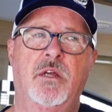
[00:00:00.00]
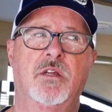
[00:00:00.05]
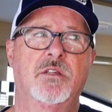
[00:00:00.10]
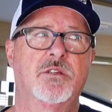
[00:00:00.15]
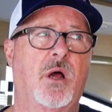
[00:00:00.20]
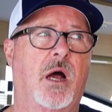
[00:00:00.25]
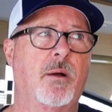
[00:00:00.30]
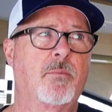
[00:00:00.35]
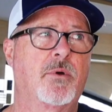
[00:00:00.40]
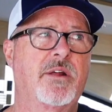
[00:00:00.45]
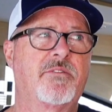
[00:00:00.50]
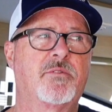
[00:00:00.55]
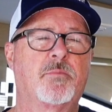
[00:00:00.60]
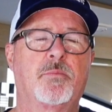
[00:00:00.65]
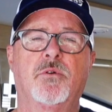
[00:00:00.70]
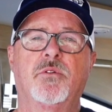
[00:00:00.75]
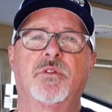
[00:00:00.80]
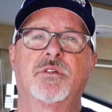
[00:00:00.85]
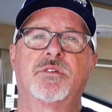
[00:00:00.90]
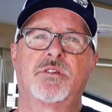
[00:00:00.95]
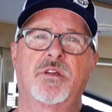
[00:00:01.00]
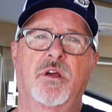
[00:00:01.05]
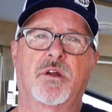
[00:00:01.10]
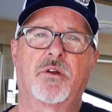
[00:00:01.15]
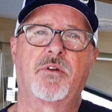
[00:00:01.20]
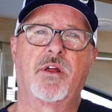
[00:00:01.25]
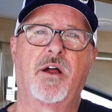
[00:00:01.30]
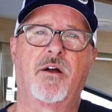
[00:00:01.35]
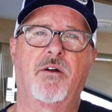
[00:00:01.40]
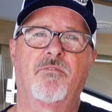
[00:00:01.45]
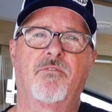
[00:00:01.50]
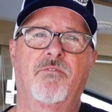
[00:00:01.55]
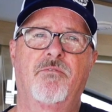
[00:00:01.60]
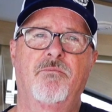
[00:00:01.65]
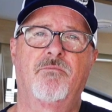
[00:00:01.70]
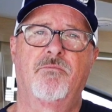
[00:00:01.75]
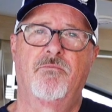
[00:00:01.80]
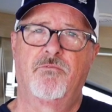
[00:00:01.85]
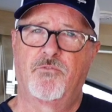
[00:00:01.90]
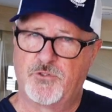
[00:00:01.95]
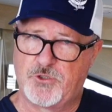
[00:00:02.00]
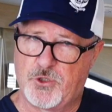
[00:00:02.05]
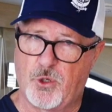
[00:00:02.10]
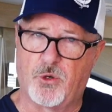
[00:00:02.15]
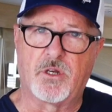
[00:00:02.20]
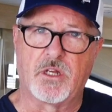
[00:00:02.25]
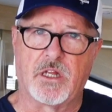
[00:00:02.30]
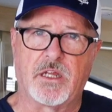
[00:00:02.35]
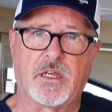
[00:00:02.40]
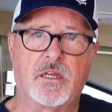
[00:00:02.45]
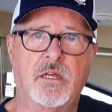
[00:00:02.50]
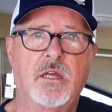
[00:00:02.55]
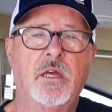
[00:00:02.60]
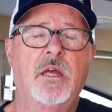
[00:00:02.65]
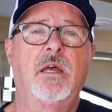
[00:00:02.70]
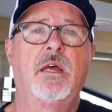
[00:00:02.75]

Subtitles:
So I'm gonna have to pull this sucker out shortly